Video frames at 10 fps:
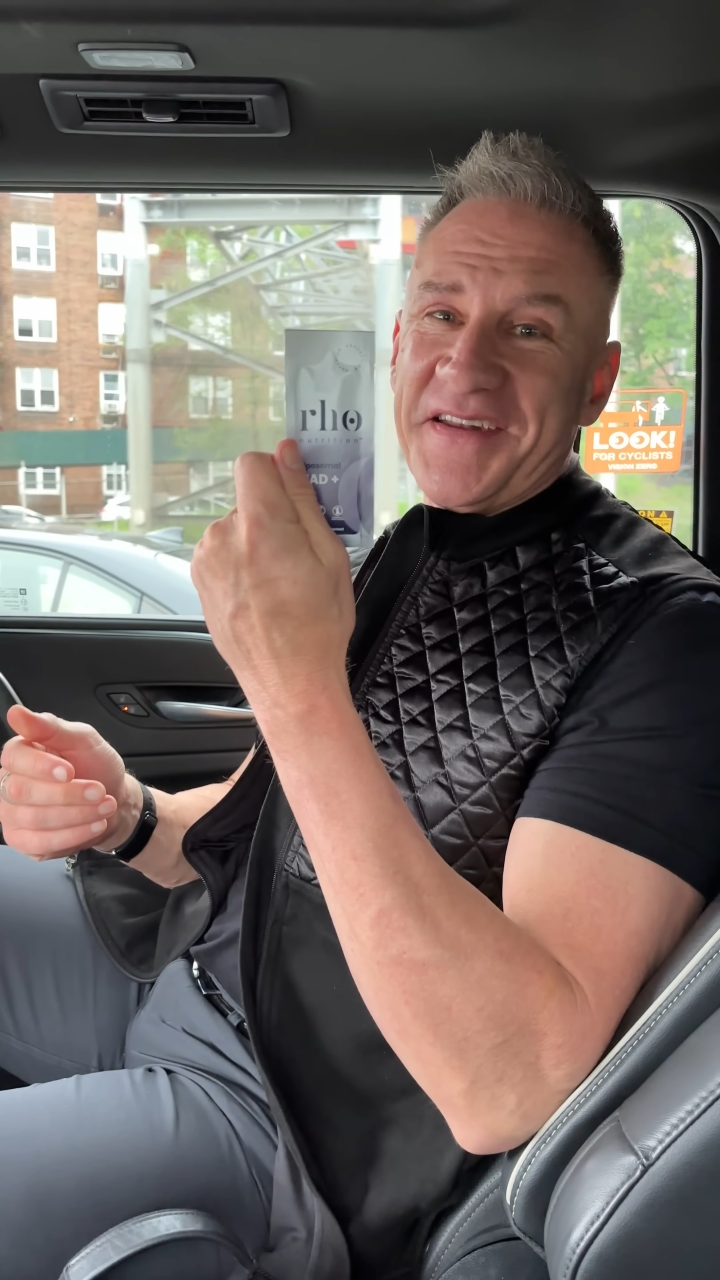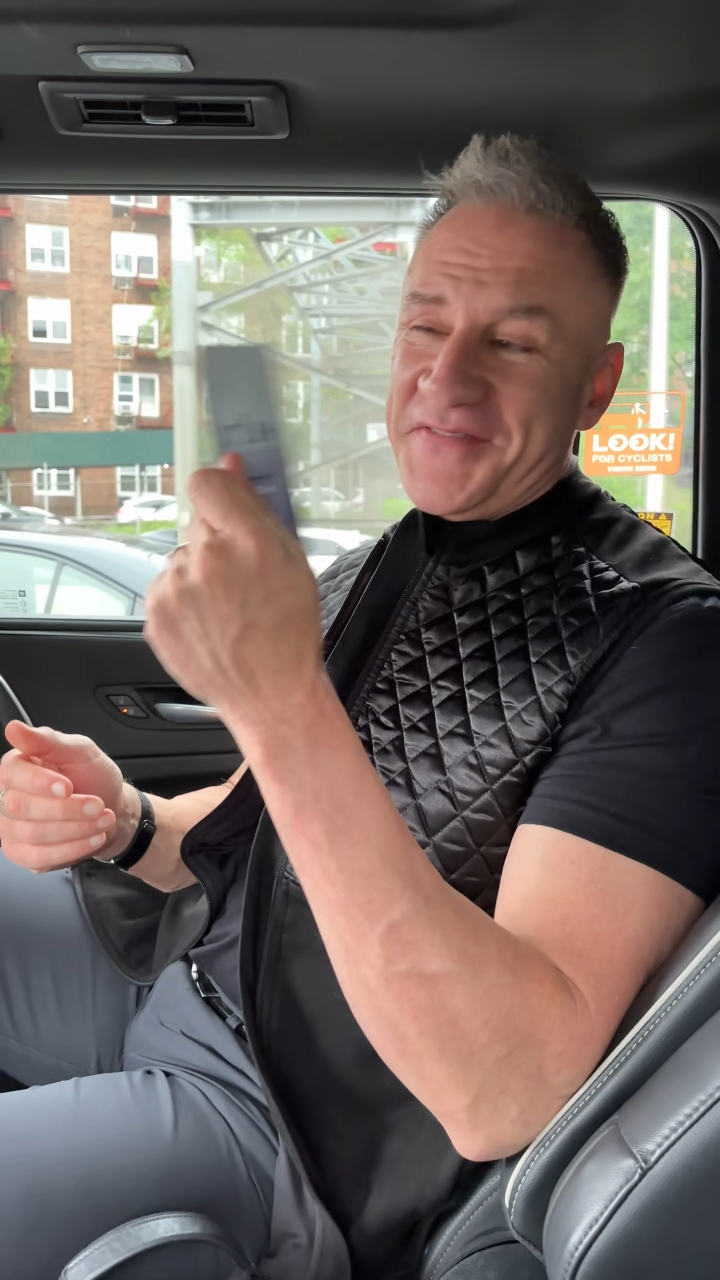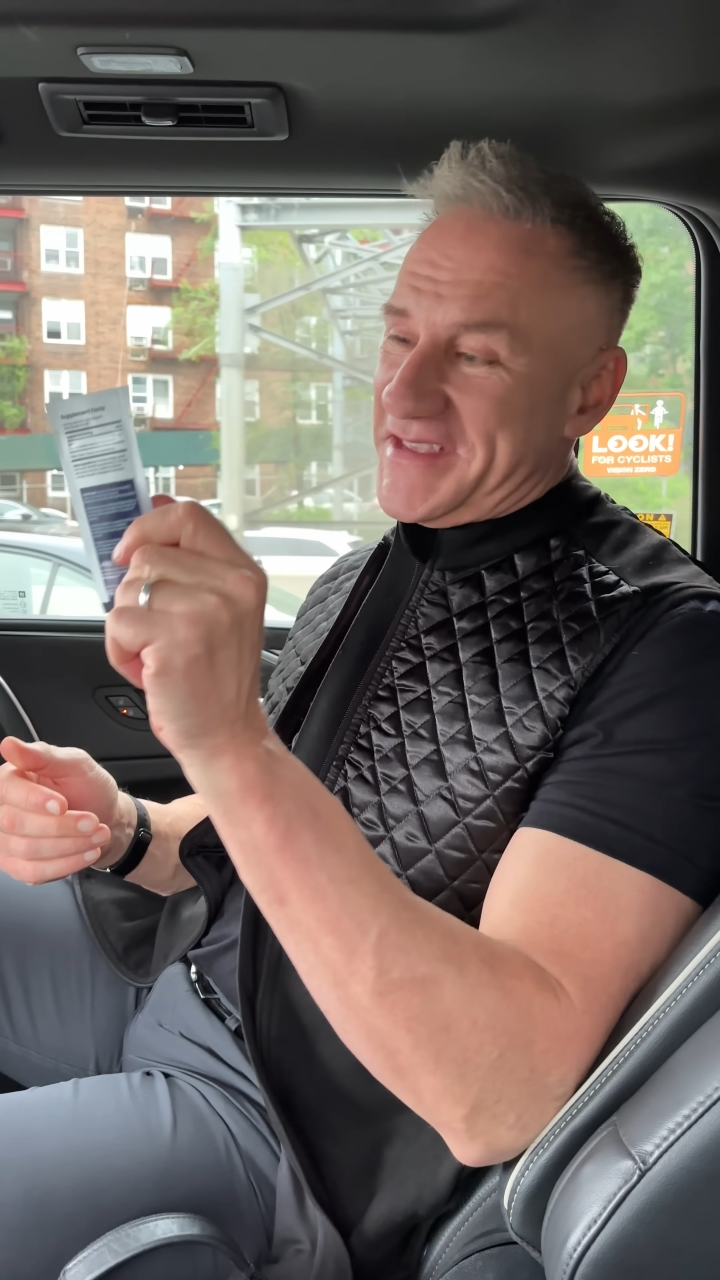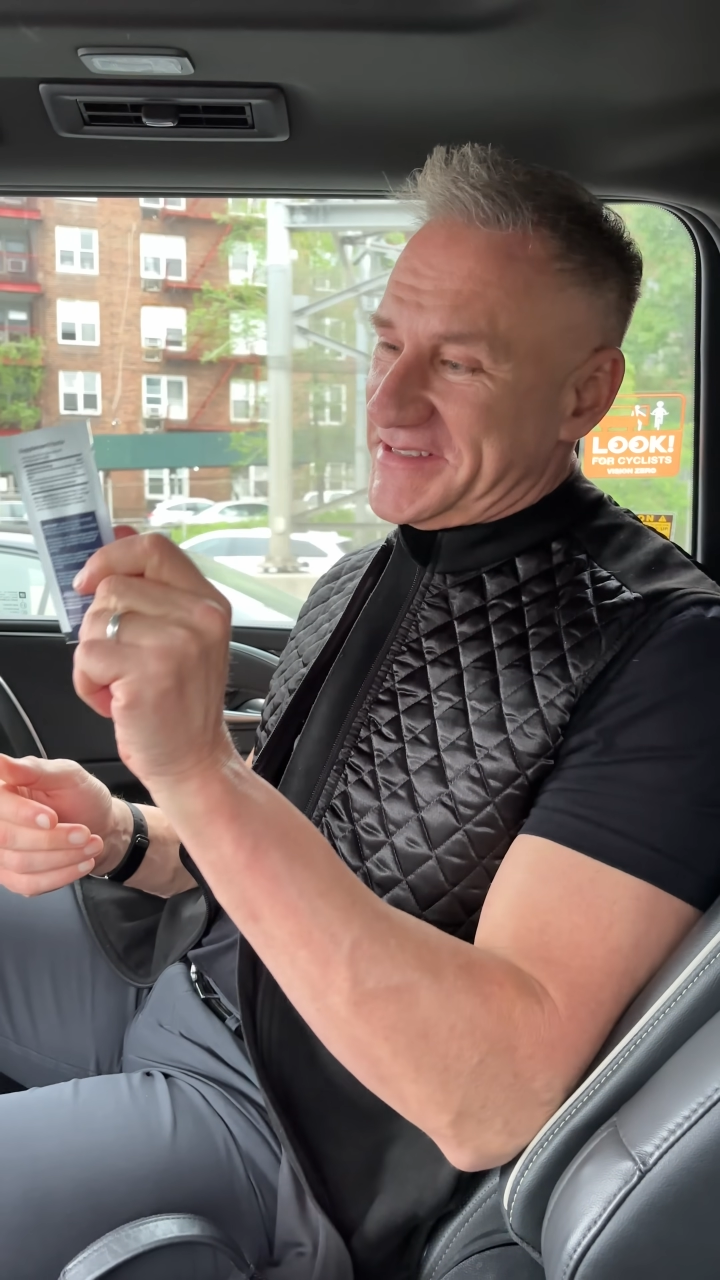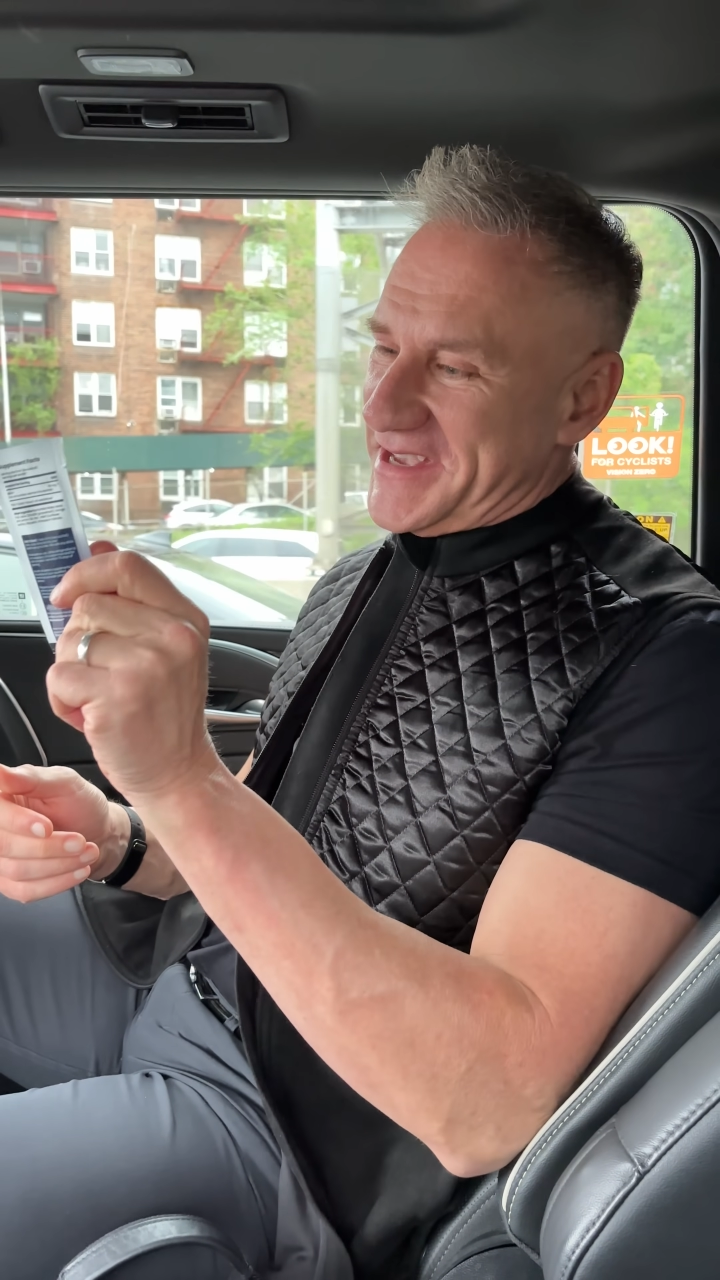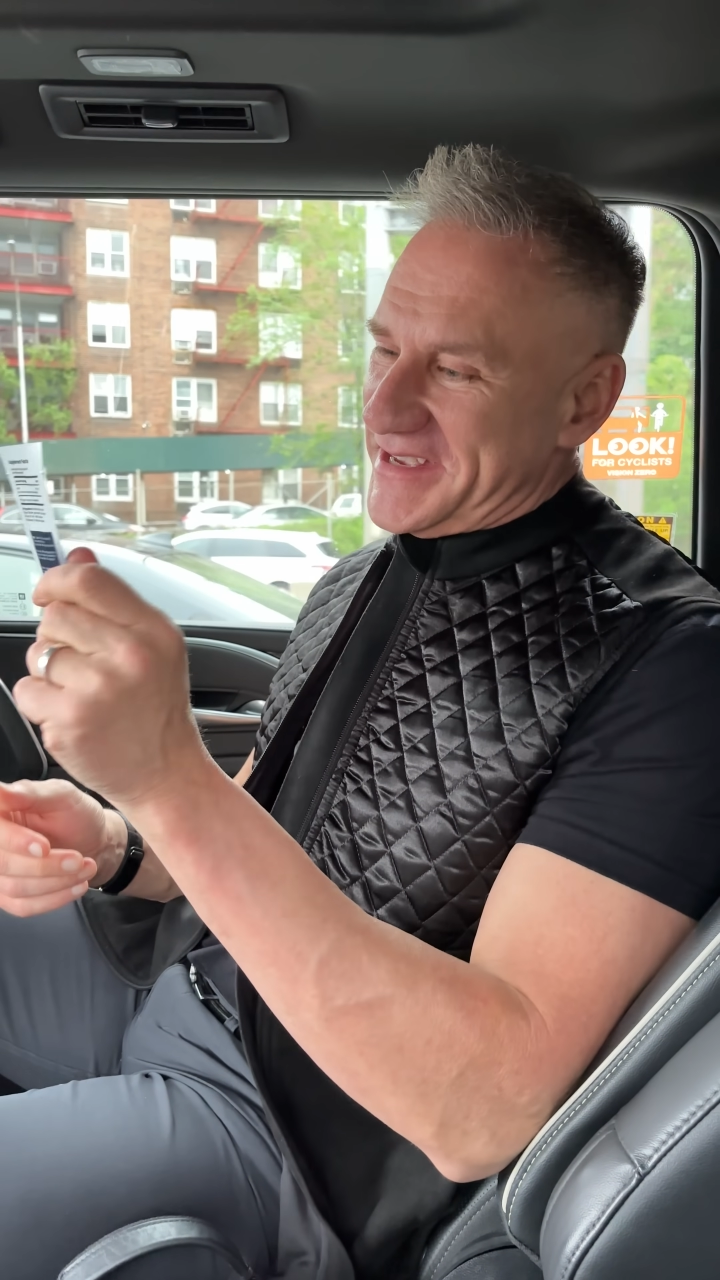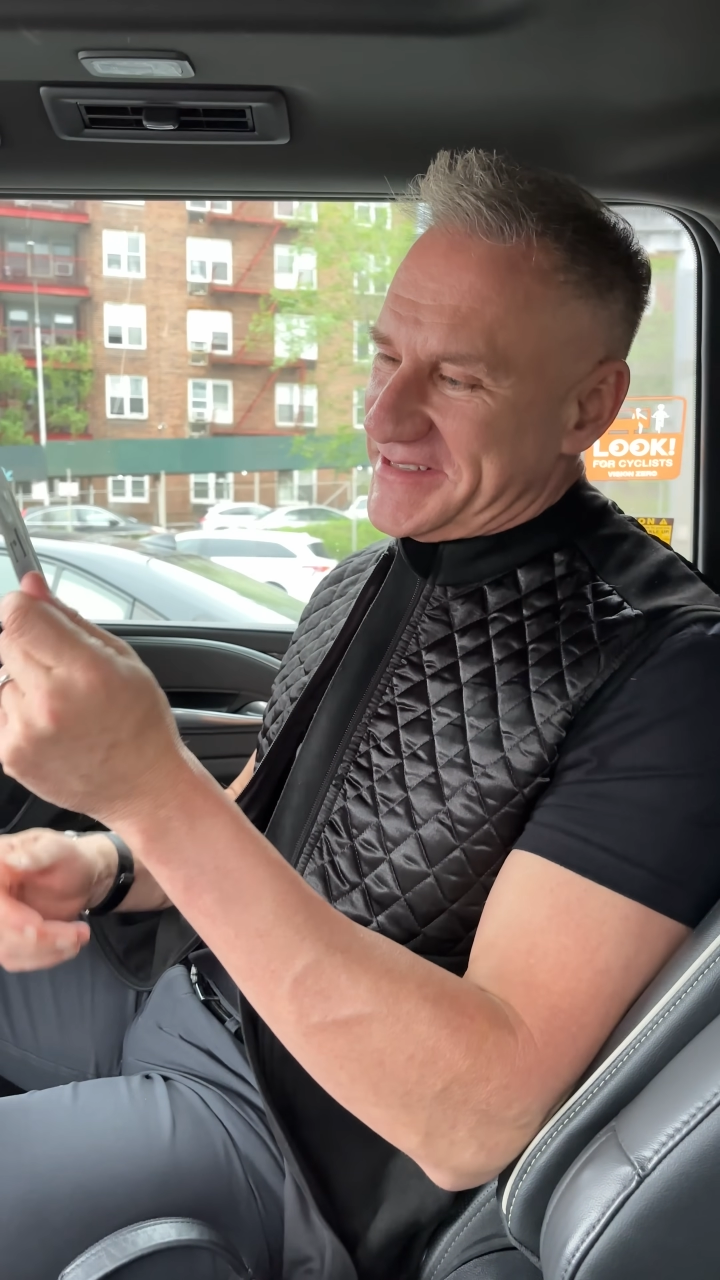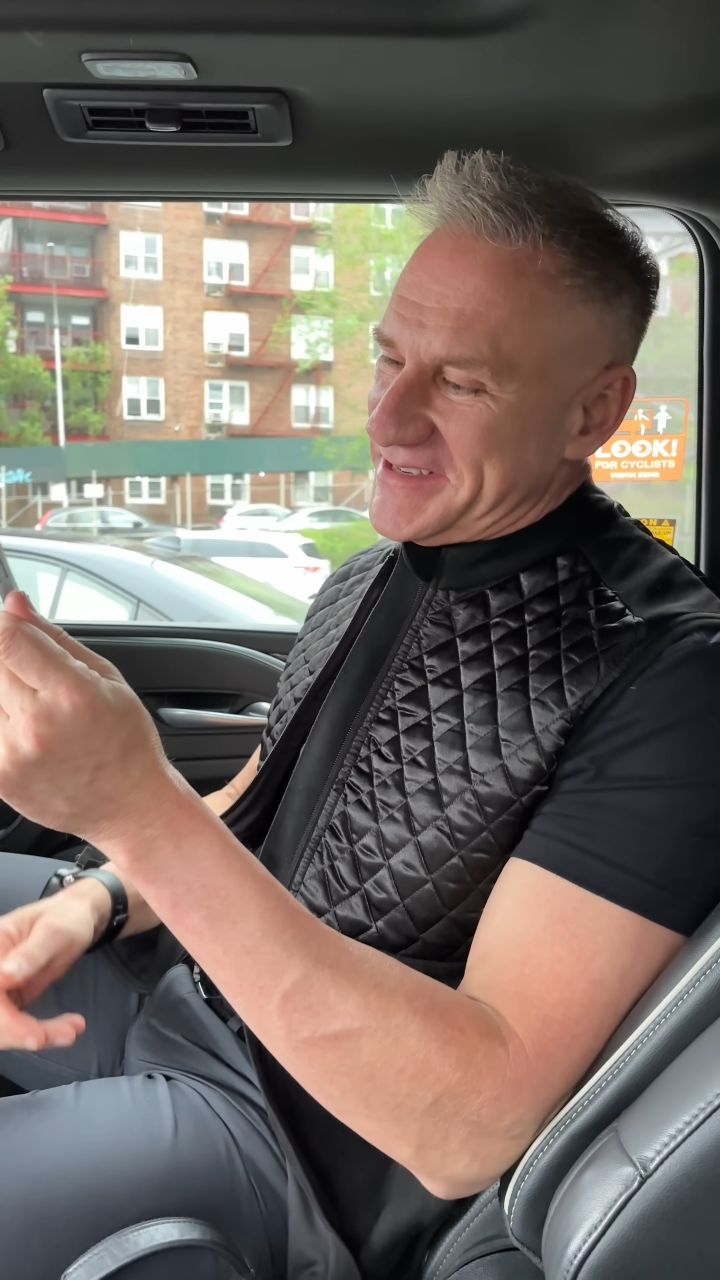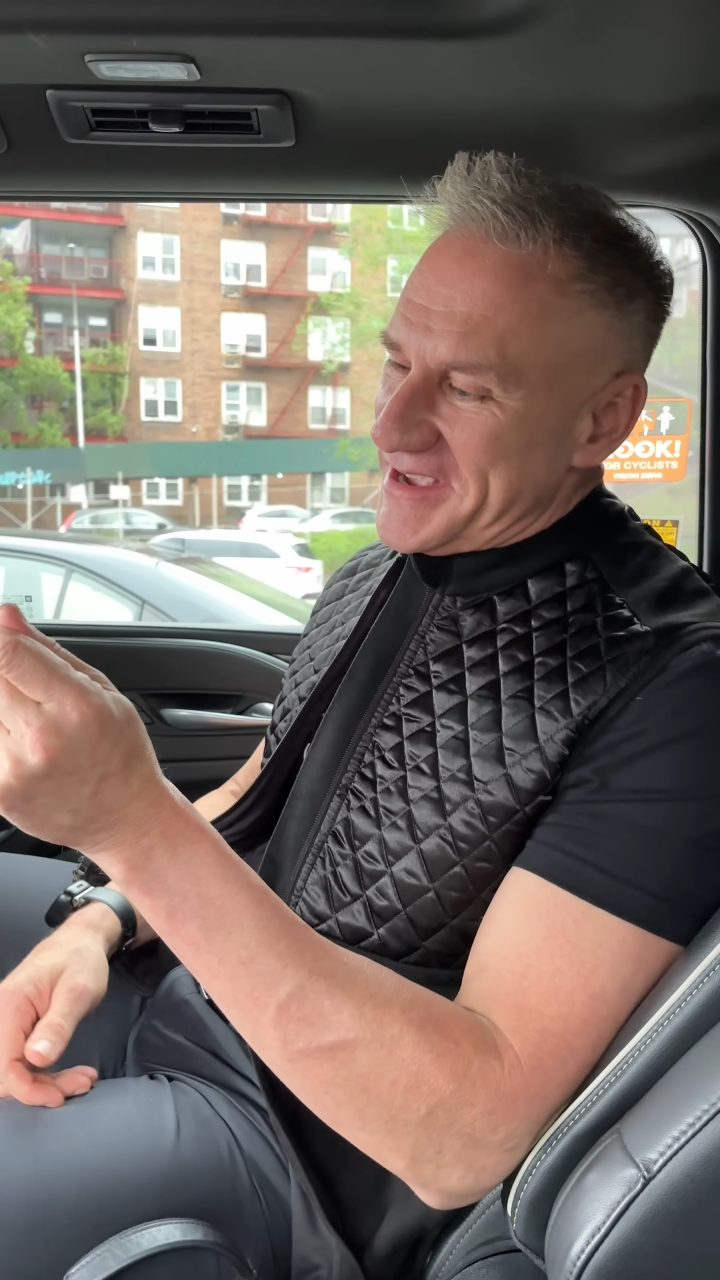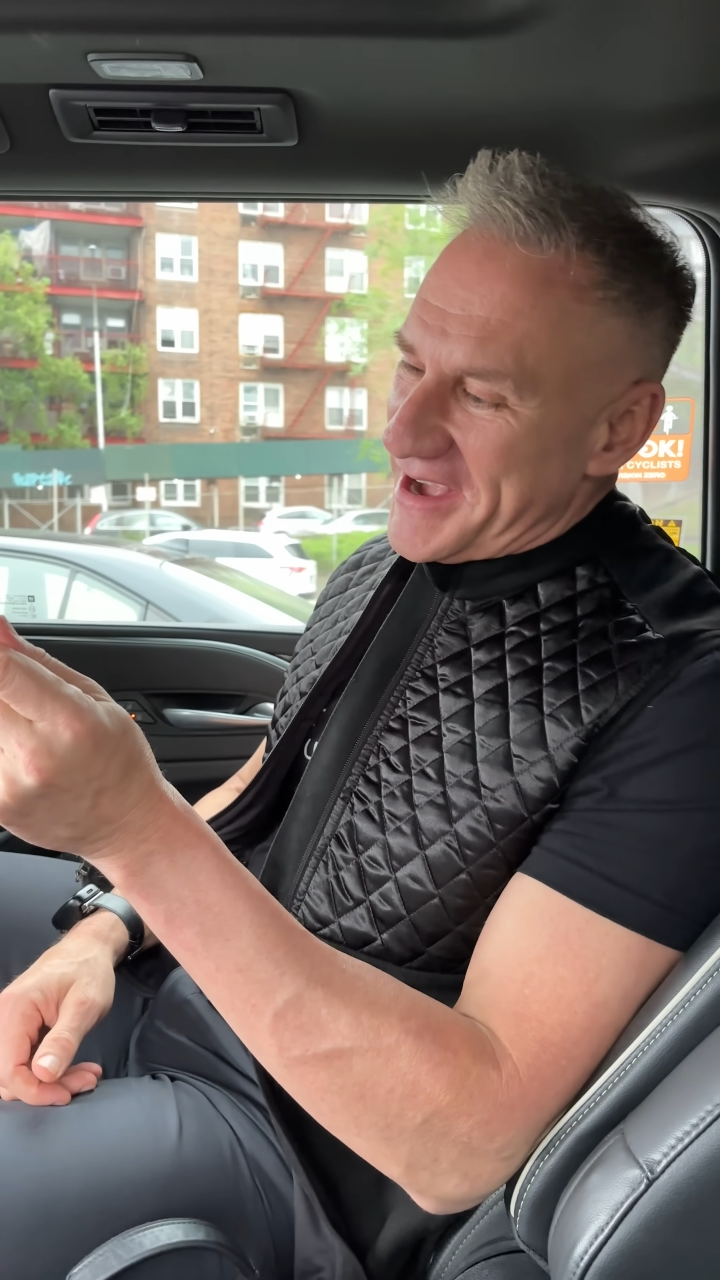of these things.